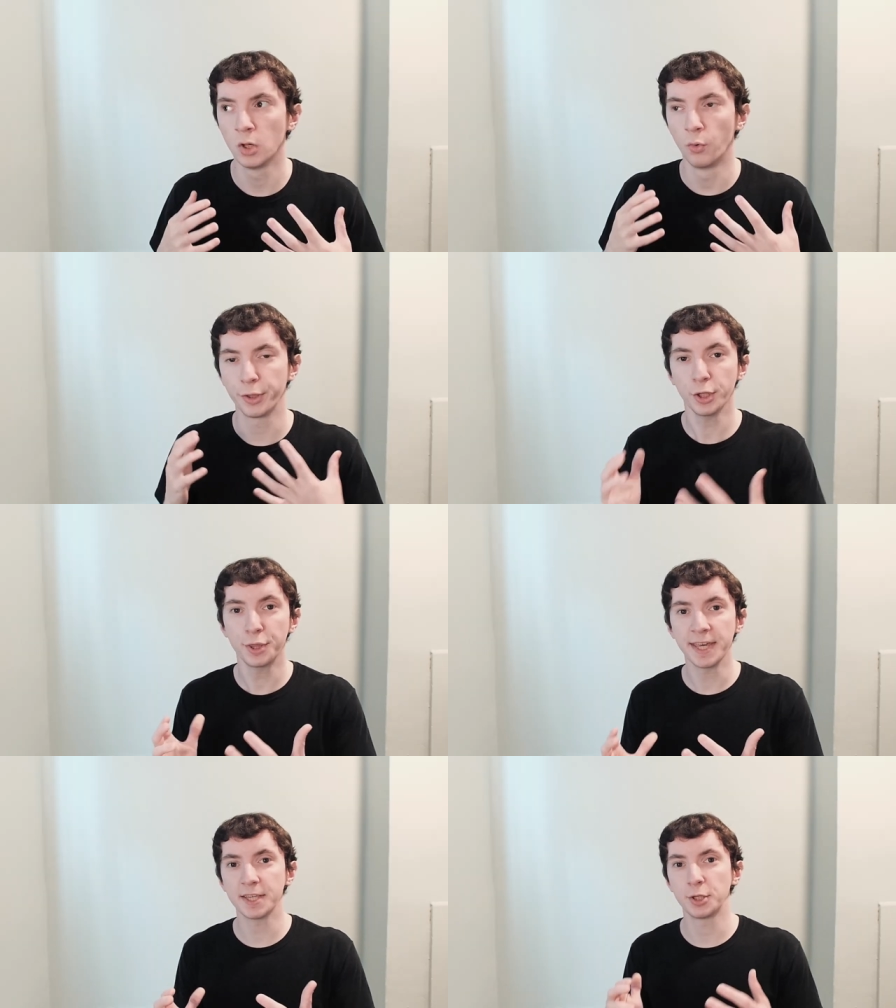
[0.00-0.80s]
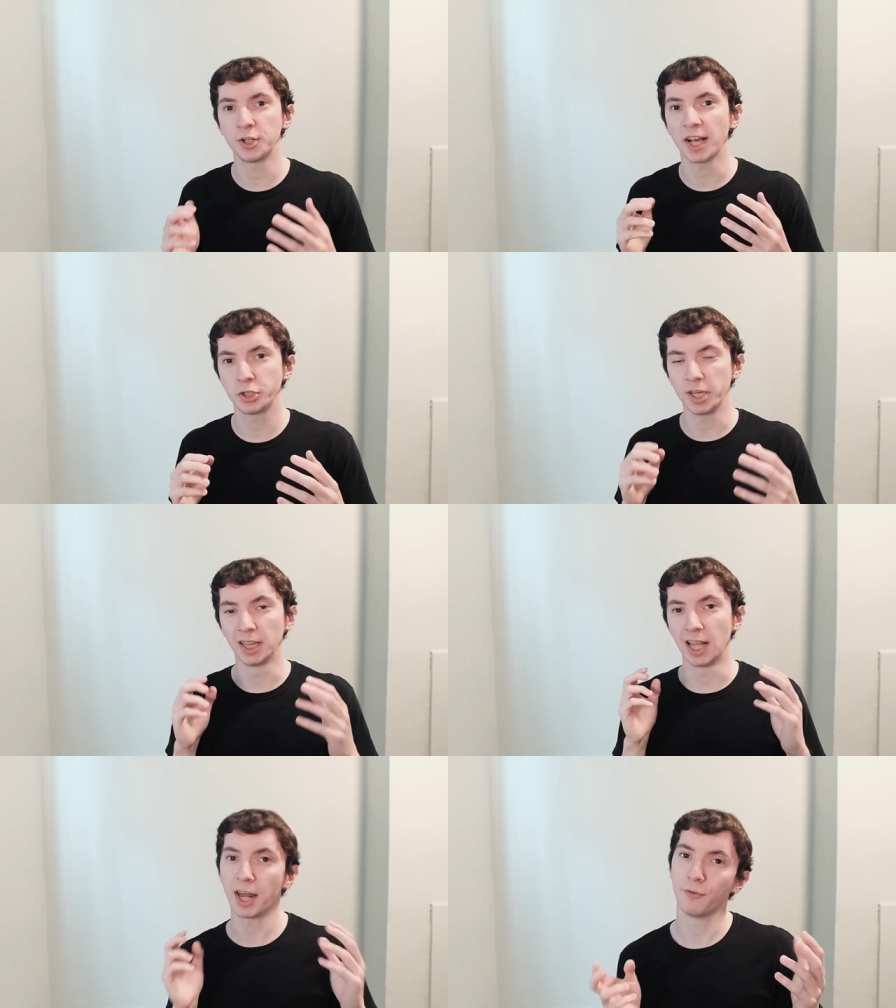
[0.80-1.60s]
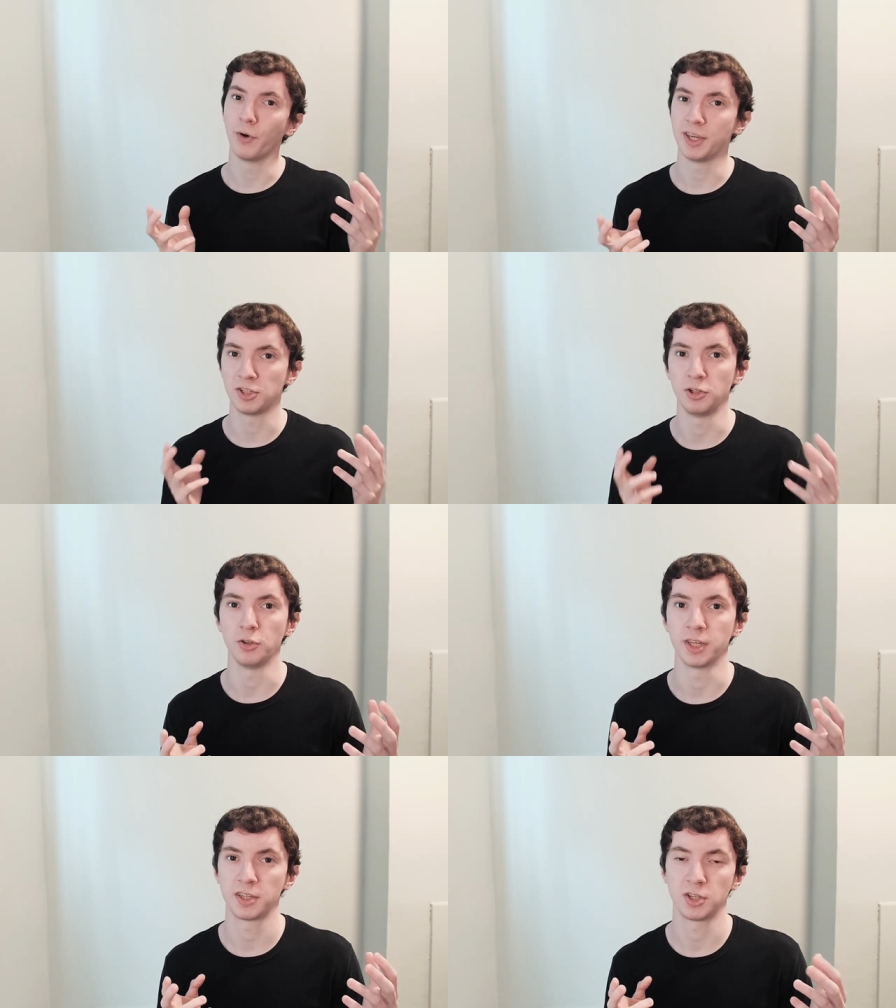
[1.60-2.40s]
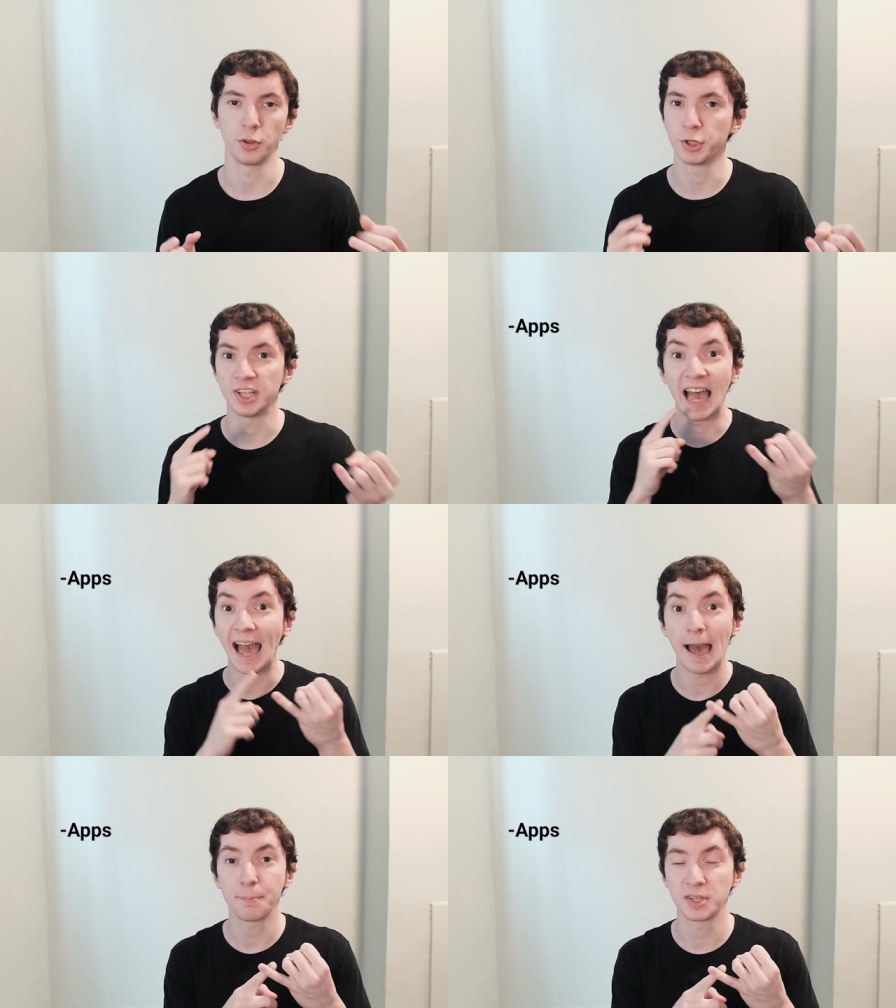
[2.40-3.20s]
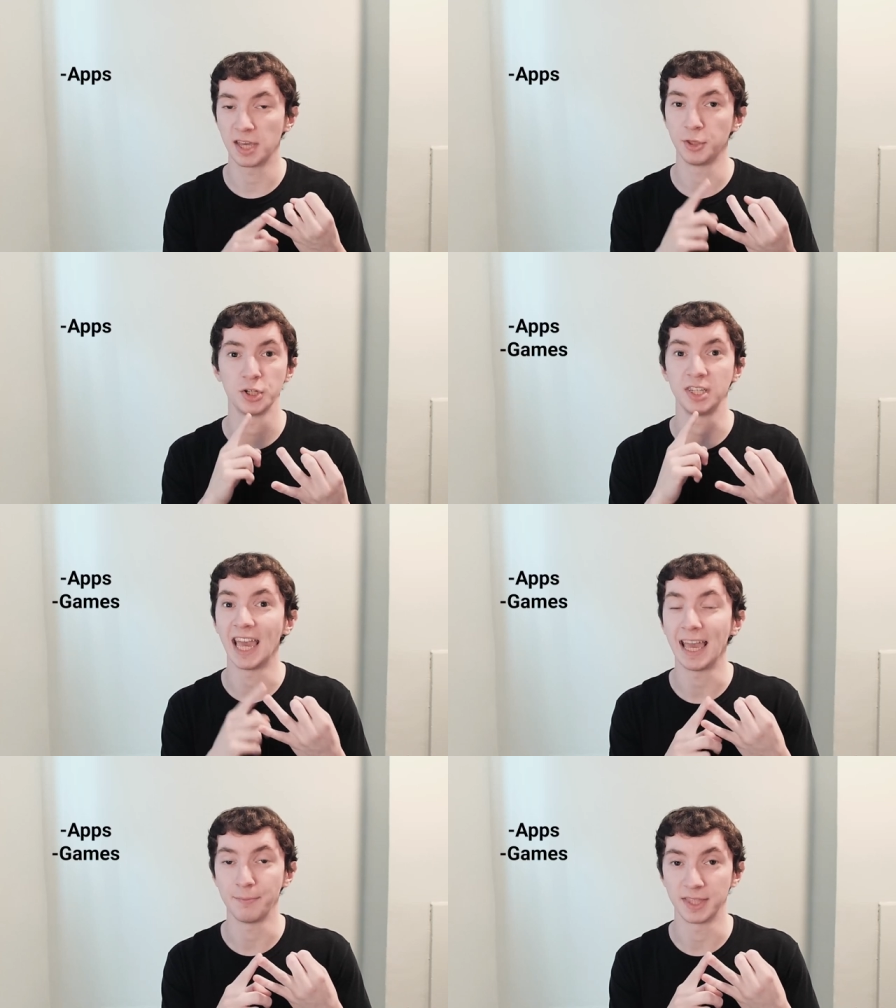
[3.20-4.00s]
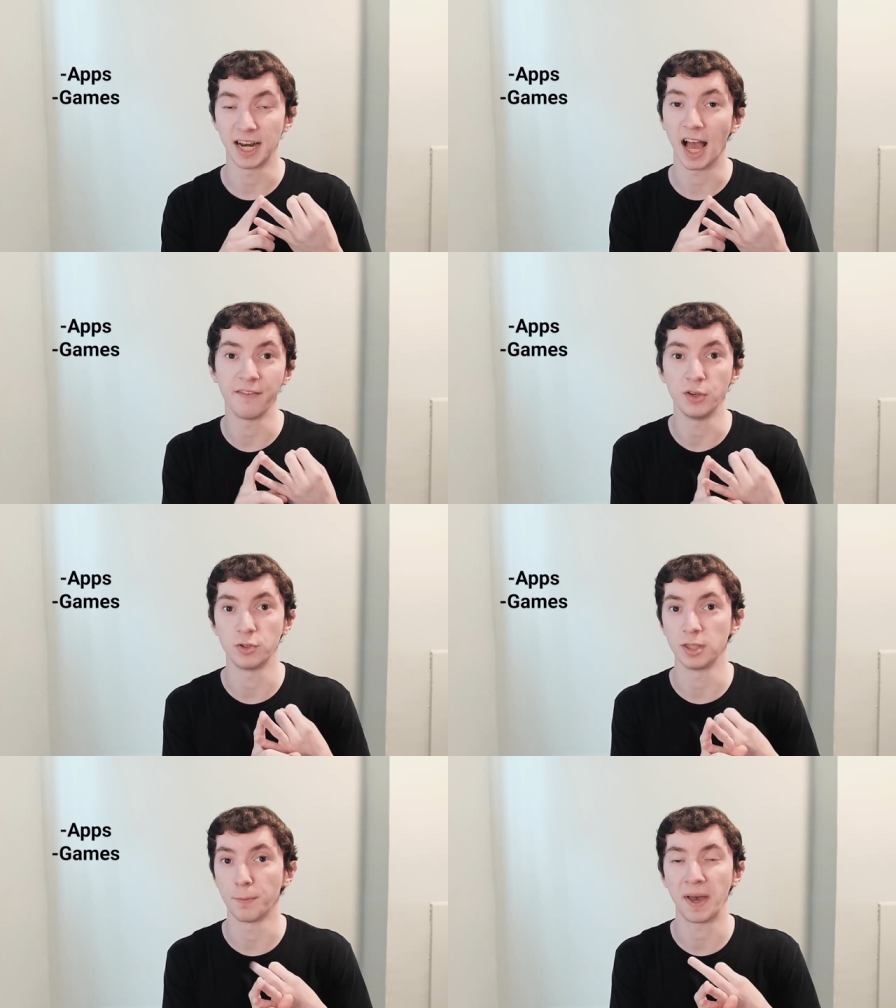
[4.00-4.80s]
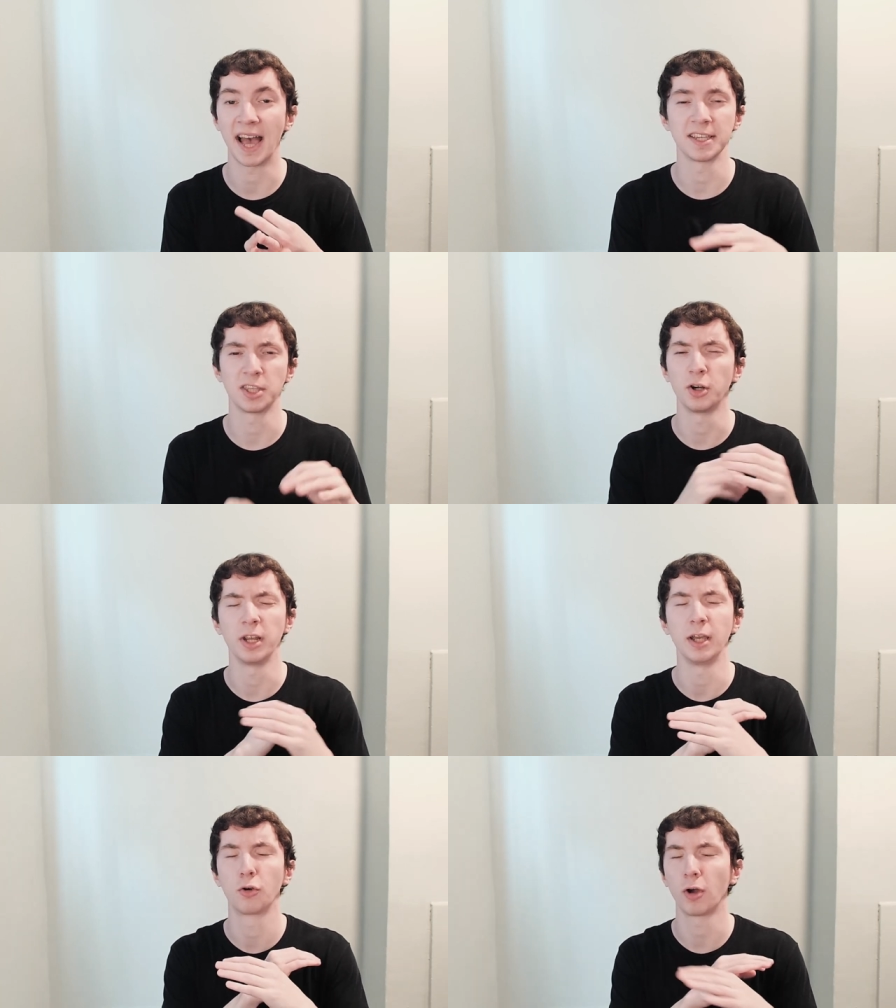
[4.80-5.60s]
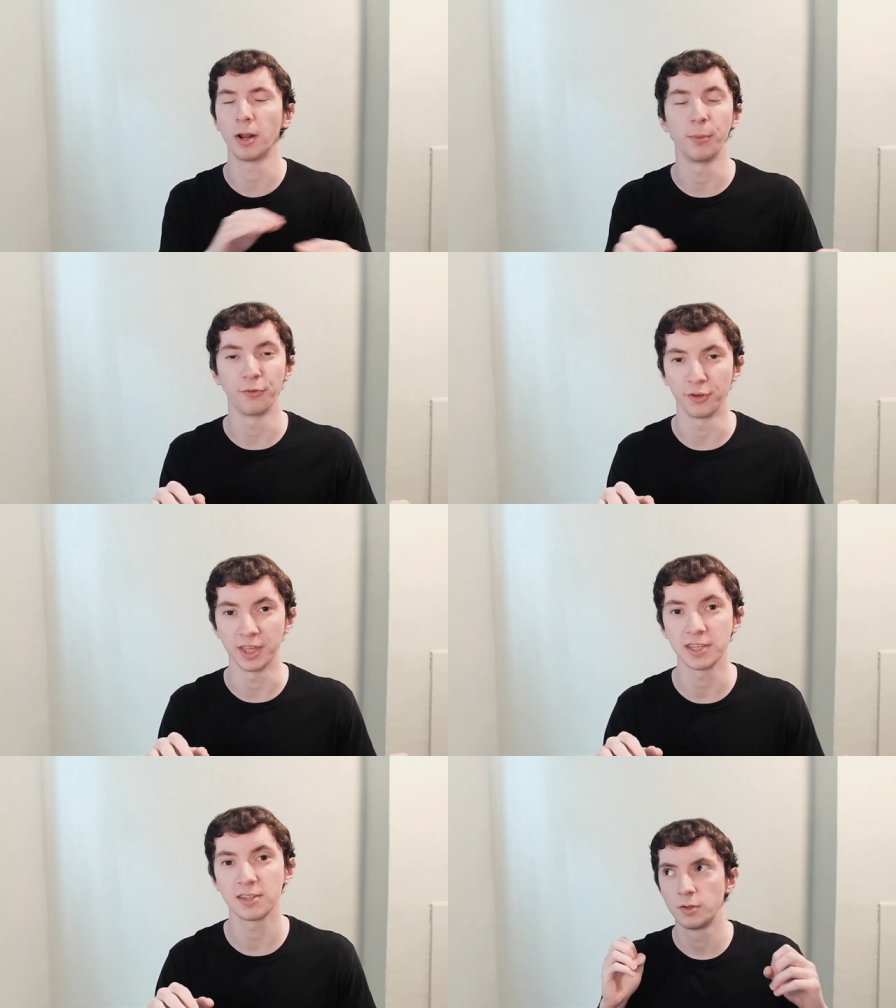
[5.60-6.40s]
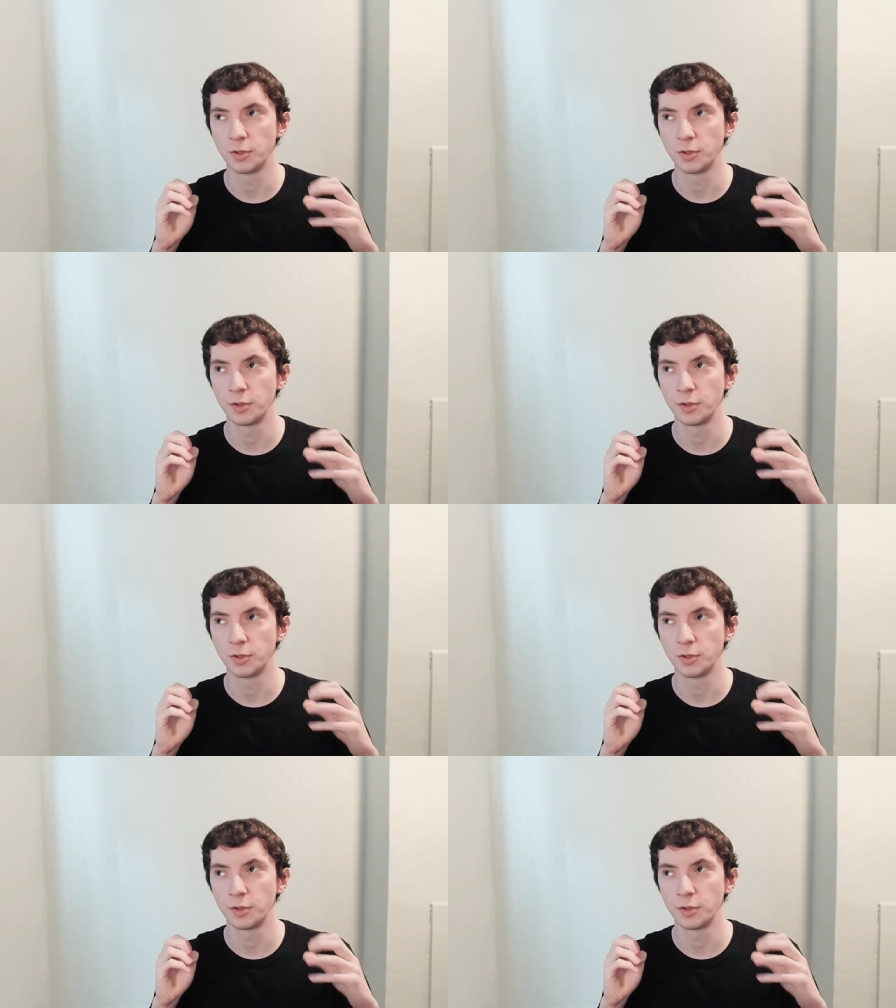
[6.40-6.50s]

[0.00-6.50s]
Well, the good thing is there's actually a lot of ways to do this. So there's apps and there's games that I've used in the past that are incredible for this.